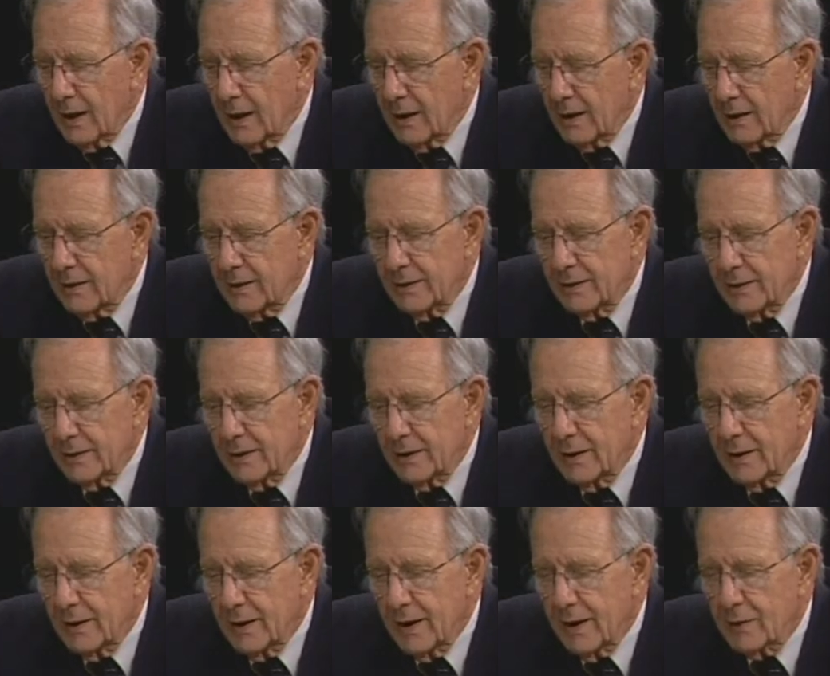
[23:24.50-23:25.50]
uh,
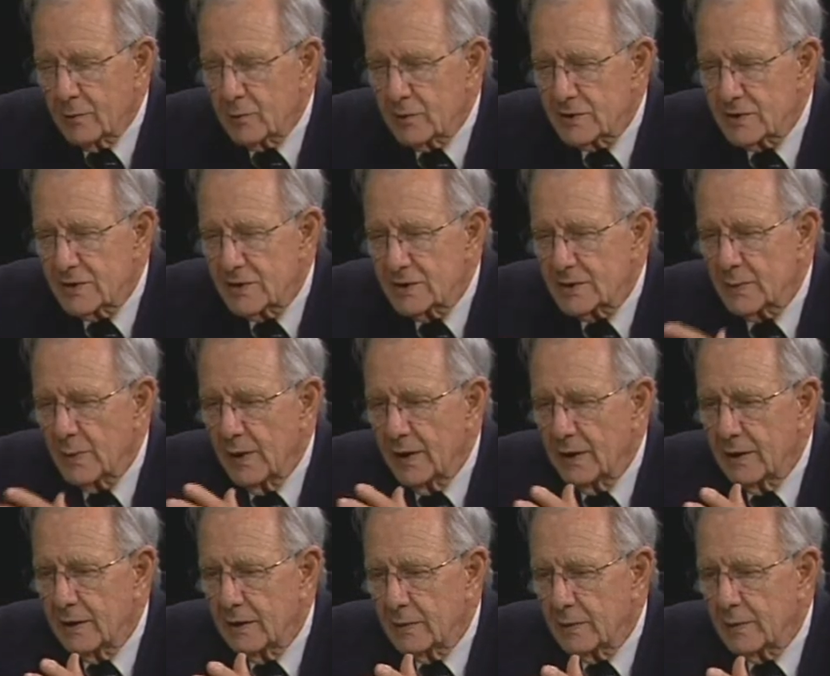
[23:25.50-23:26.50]
I was
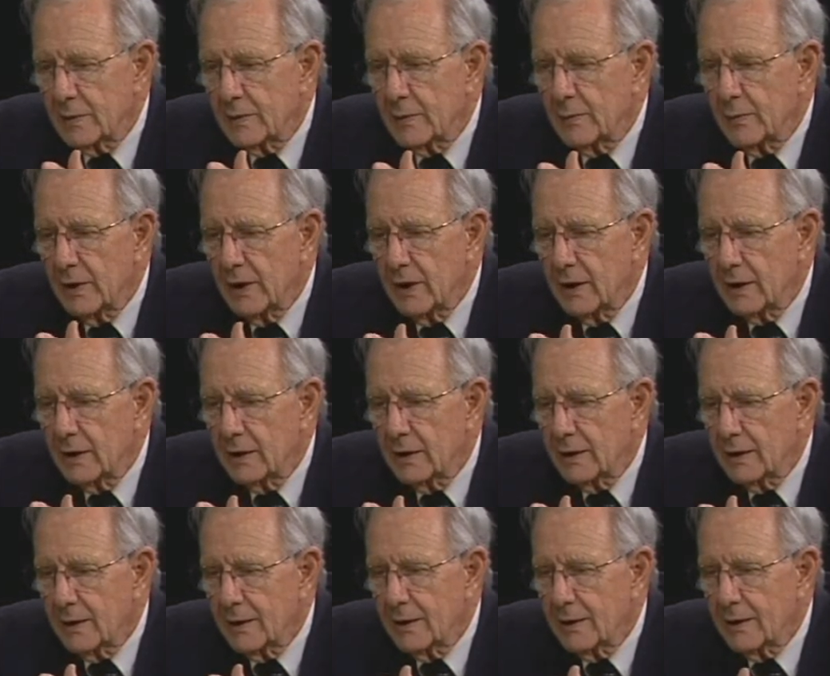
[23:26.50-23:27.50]
inspired by
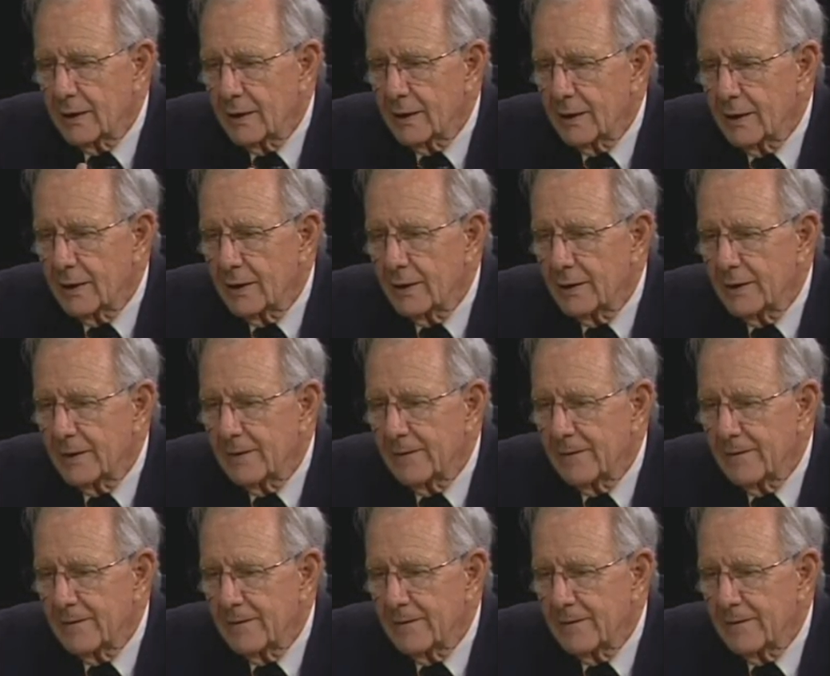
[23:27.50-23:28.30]
uh,